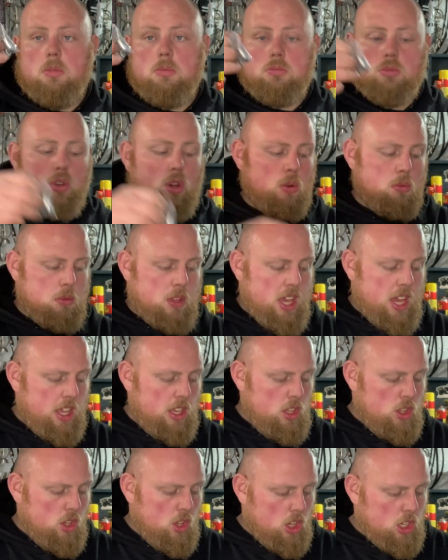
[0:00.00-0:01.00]
So yeah,
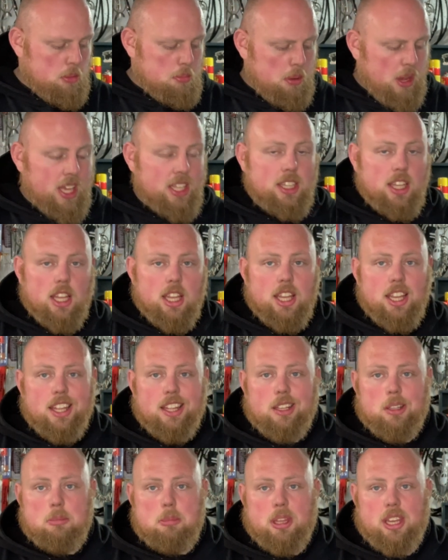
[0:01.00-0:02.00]
not a bad
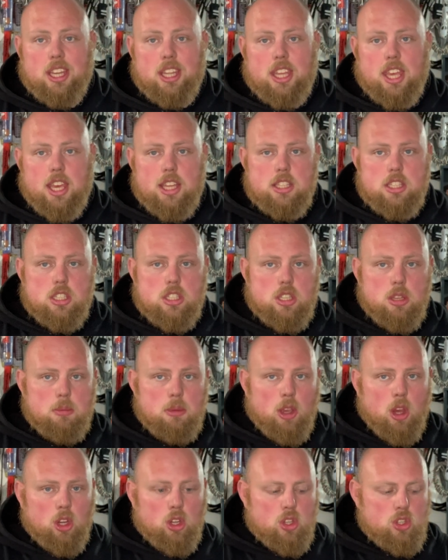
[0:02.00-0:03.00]
little bit of kit, to be
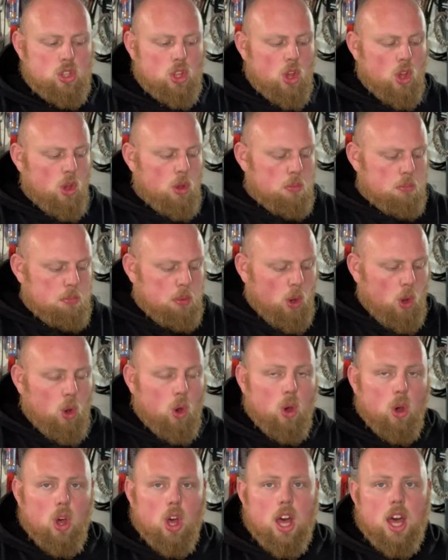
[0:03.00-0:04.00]
honest, but
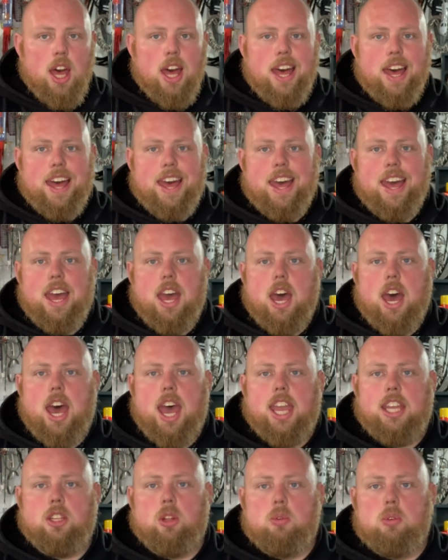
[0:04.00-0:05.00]

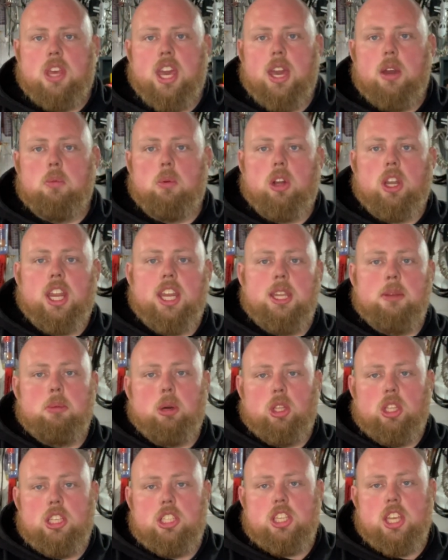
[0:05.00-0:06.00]
I don't care what
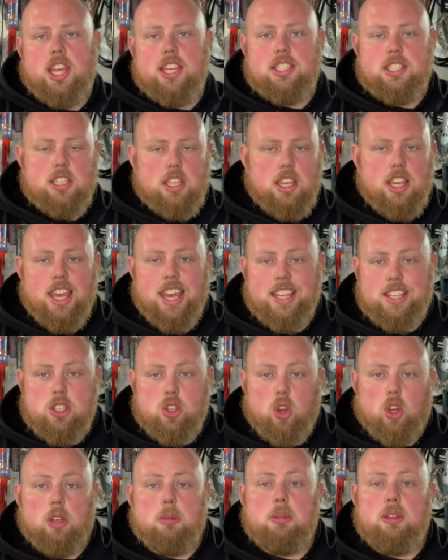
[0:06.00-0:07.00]
anybody says, it's
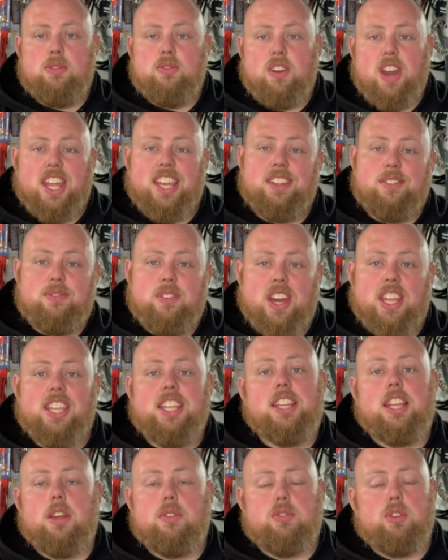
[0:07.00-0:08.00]
going to be very, very
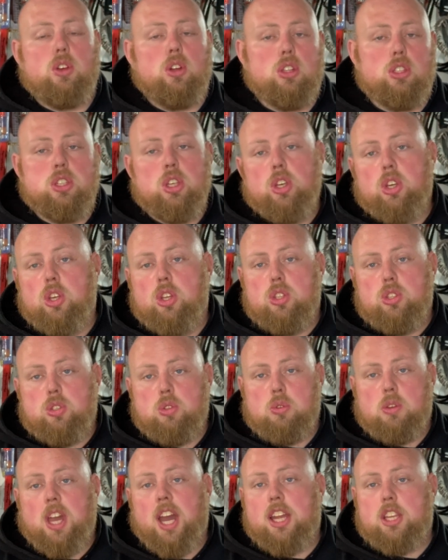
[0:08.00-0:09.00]
difficult
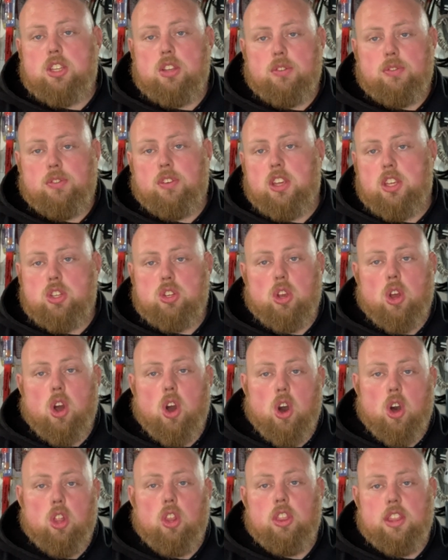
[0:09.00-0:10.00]
to catch a fish
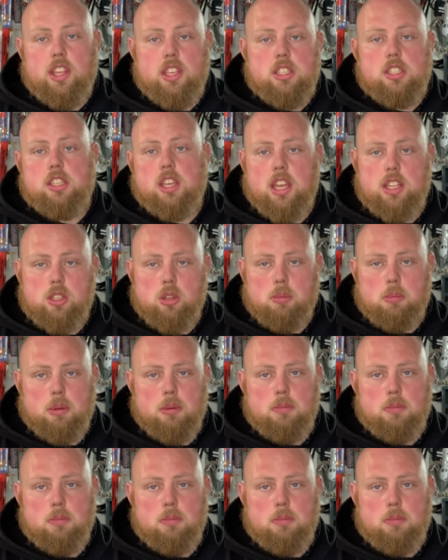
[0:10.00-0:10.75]
on this setup.